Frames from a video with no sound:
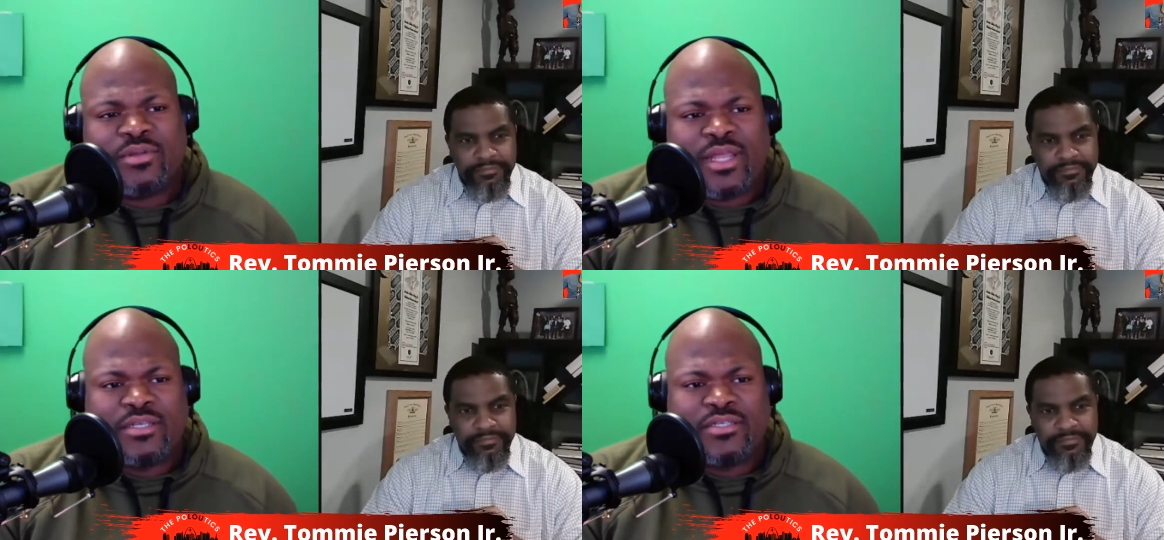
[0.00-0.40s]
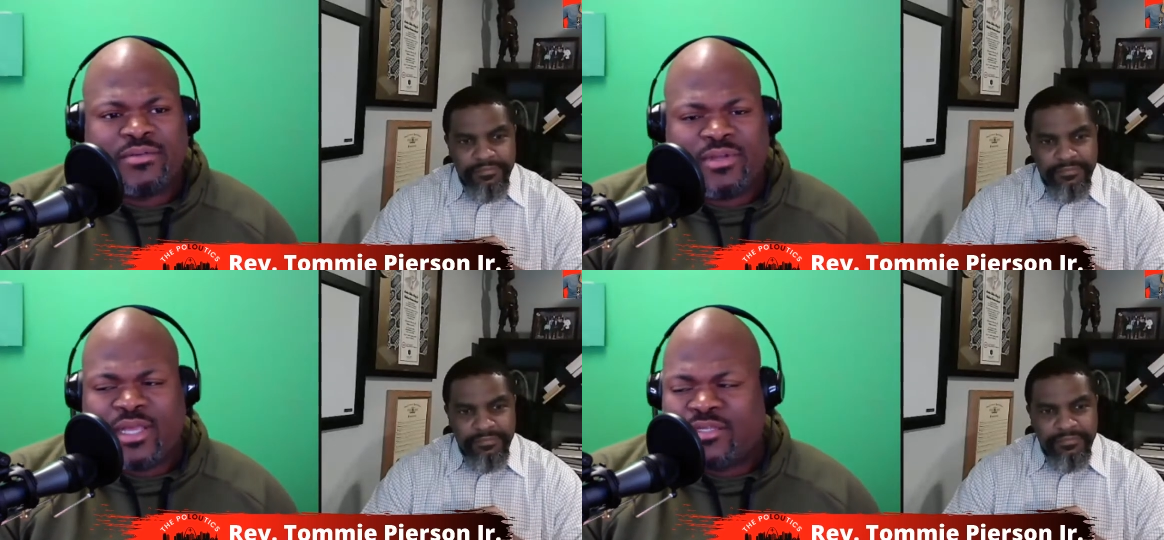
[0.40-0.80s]

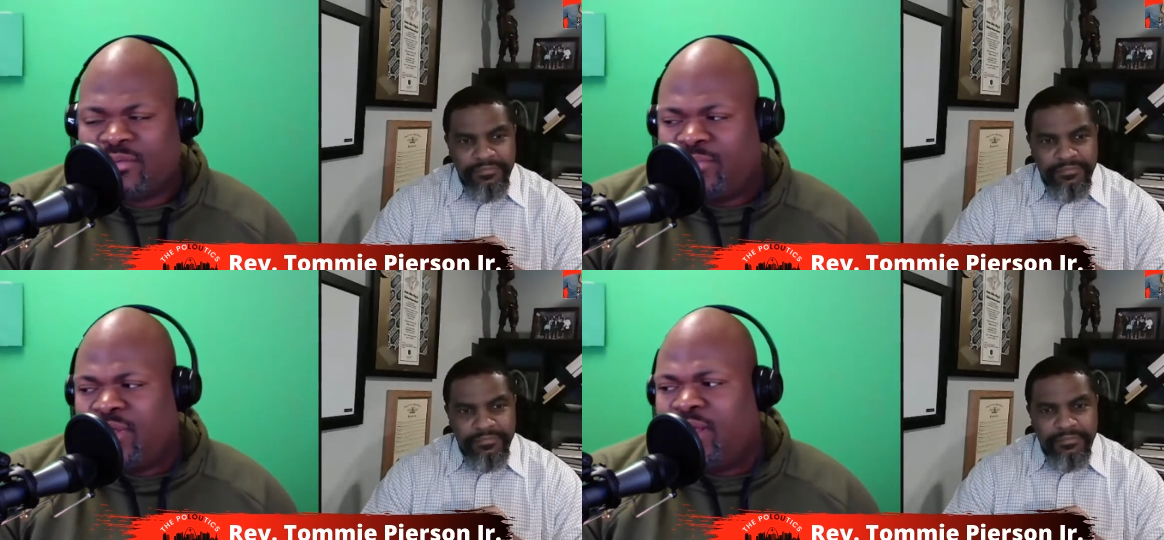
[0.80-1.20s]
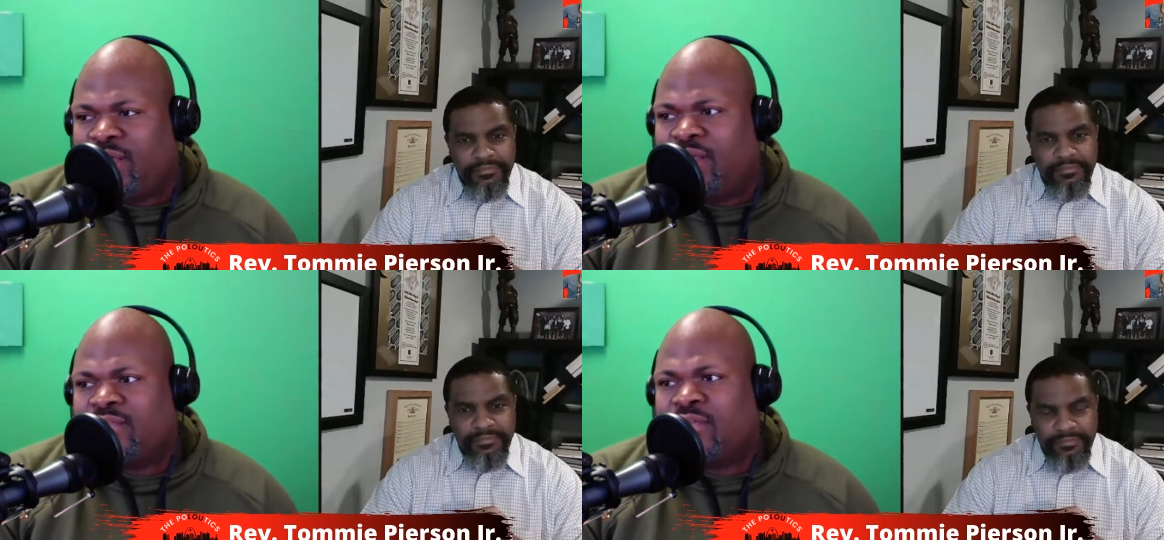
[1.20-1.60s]
Speaker 1: relationship relationship
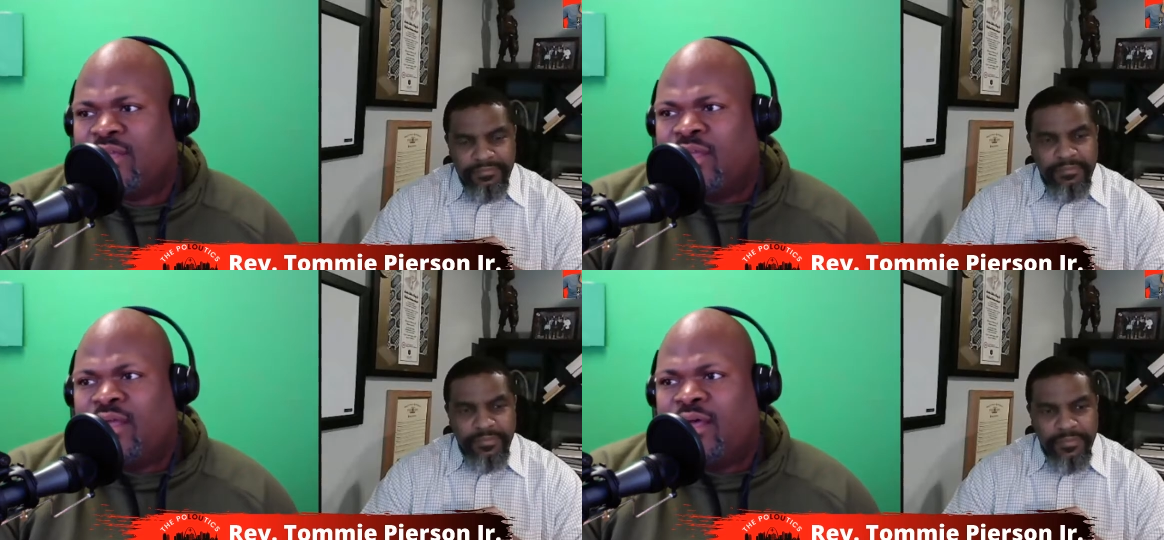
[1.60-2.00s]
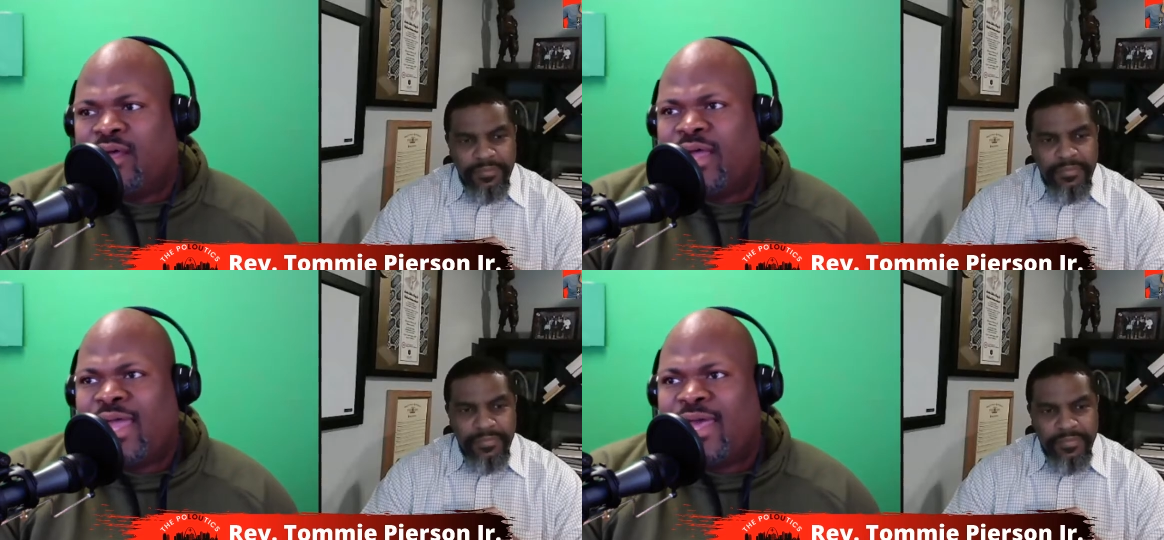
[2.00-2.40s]
because
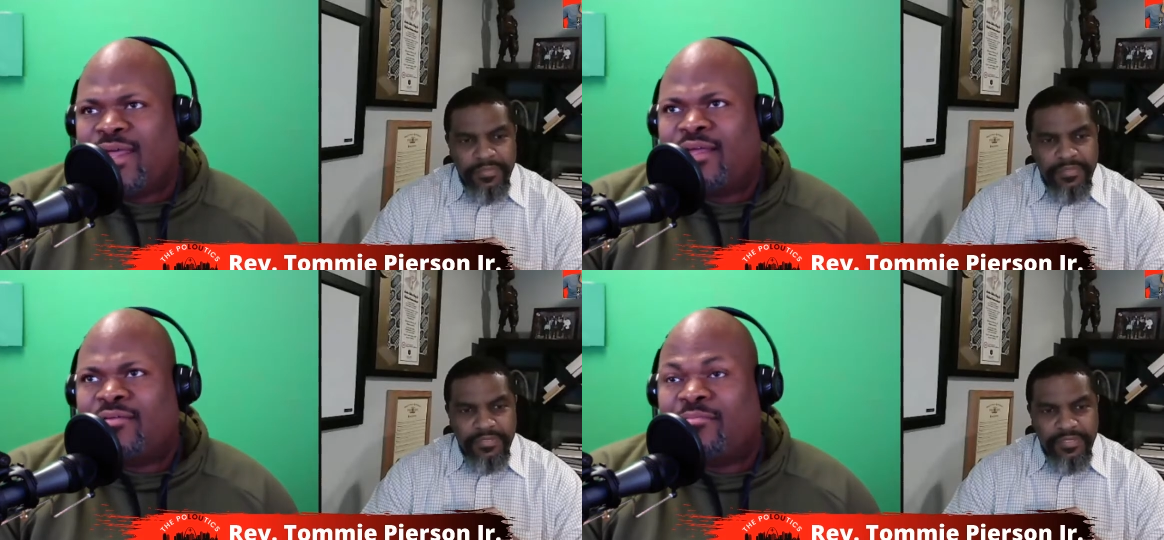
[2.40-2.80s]
I had a